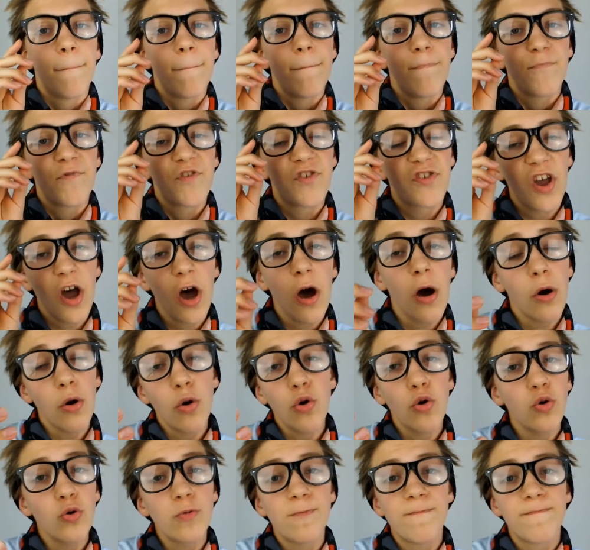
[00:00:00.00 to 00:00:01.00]

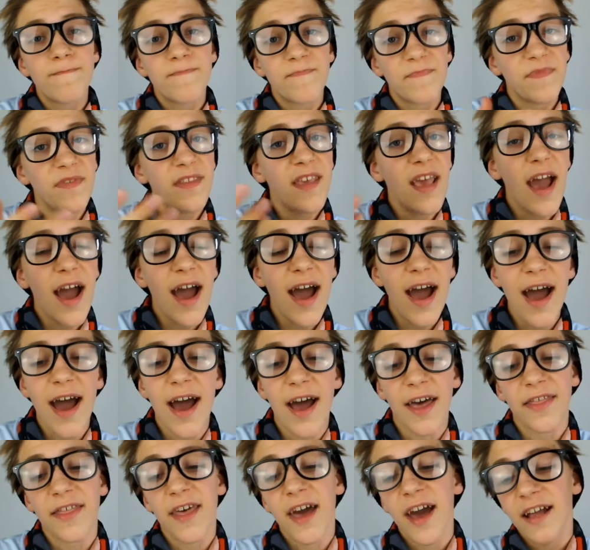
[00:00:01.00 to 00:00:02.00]
So,
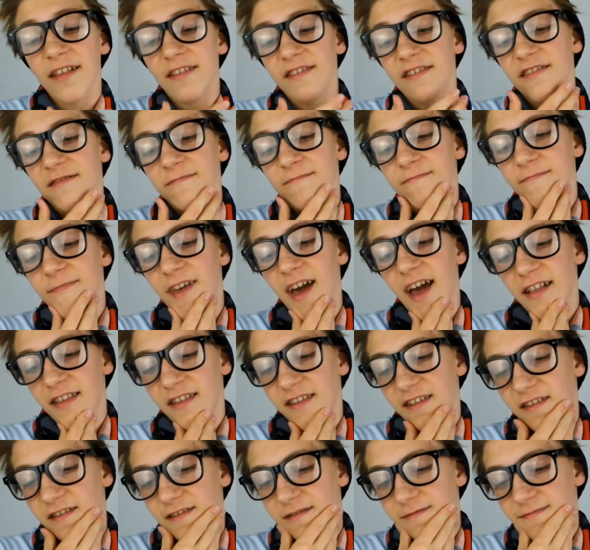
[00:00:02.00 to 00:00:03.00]
yeah,
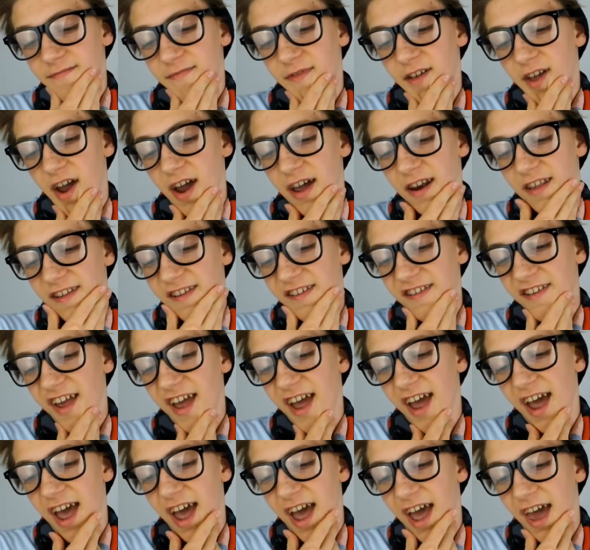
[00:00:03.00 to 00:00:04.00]
that's kind of
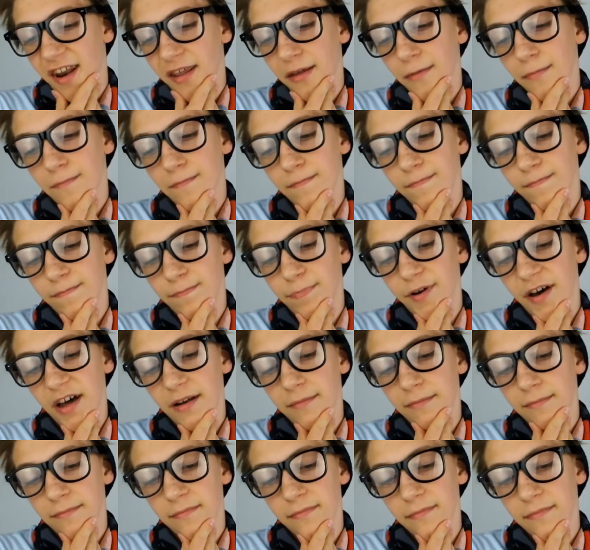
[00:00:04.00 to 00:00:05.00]
sad.
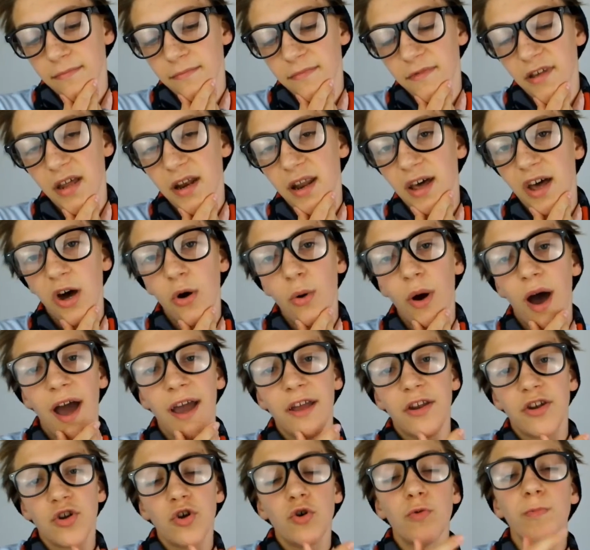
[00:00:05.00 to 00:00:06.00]
But, you know,
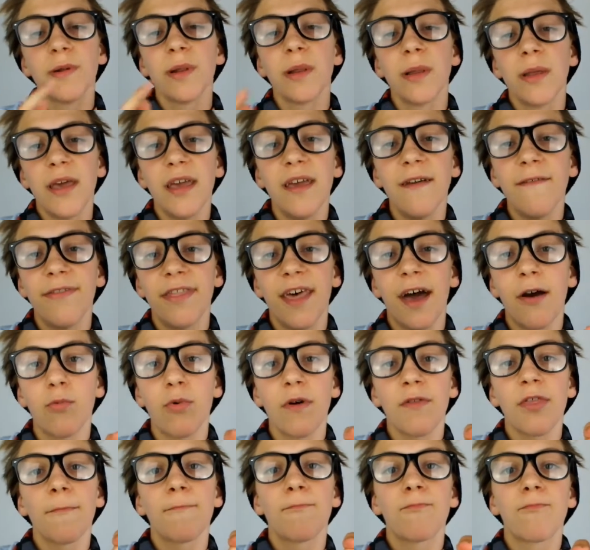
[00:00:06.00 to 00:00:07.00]
I do believe that
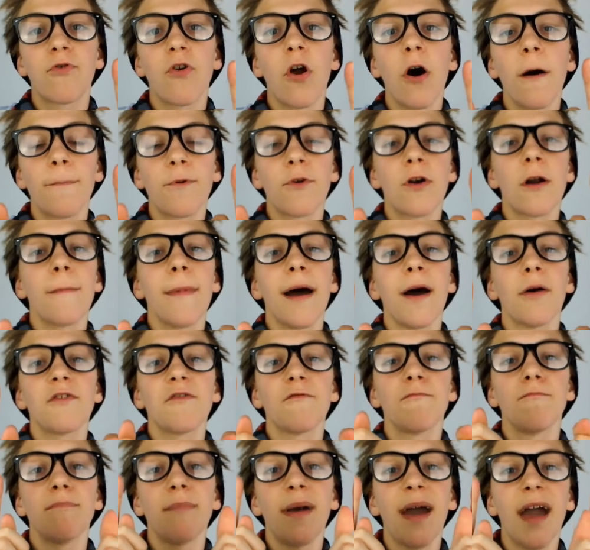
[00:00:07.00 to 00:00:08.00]
with the proper amount
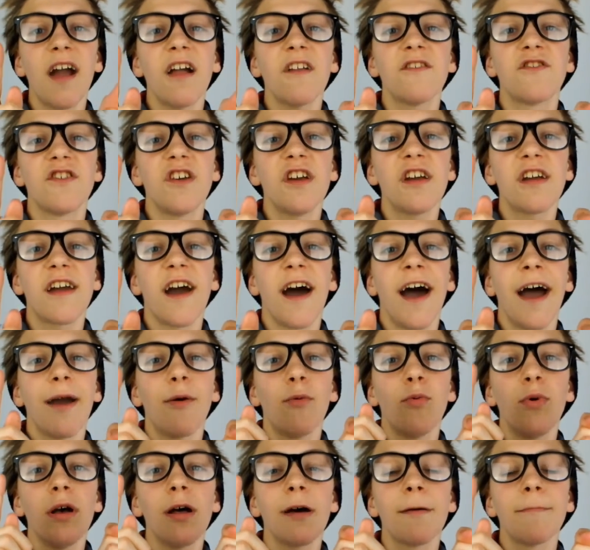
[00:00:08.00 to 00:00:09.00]
of magic, I
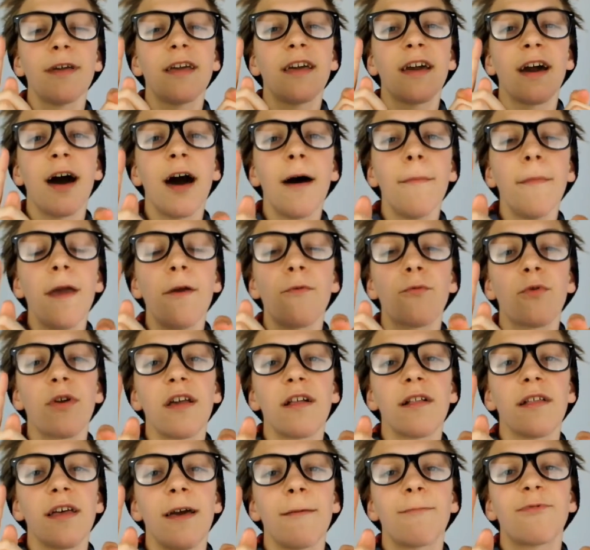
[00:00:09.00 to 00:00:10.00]
will become a
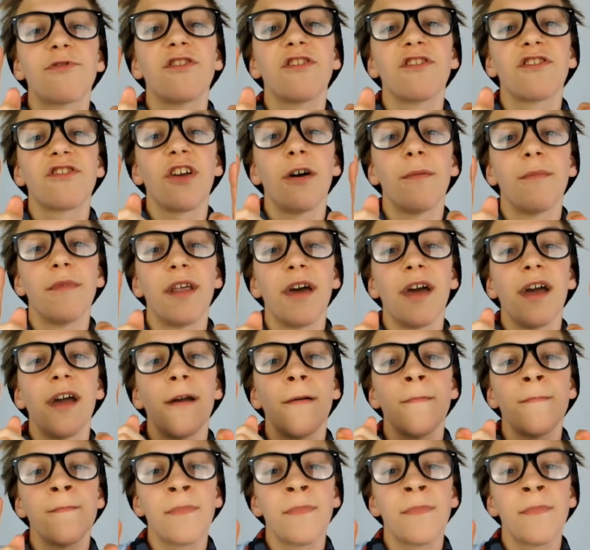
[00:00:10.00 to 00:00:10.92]
real hipster someday.